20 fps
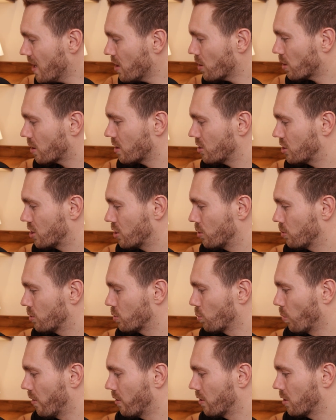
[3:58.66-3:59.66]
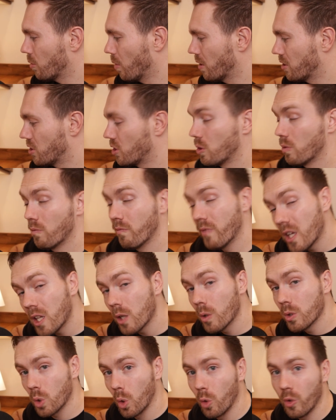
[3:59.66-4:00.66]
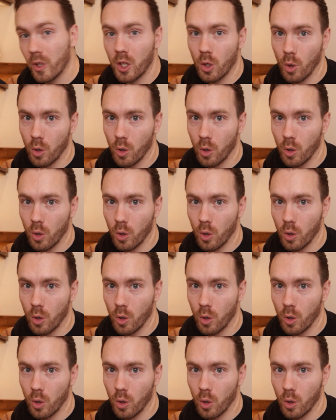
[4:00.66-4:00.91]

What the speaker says: then you can choose whether you want to do videos only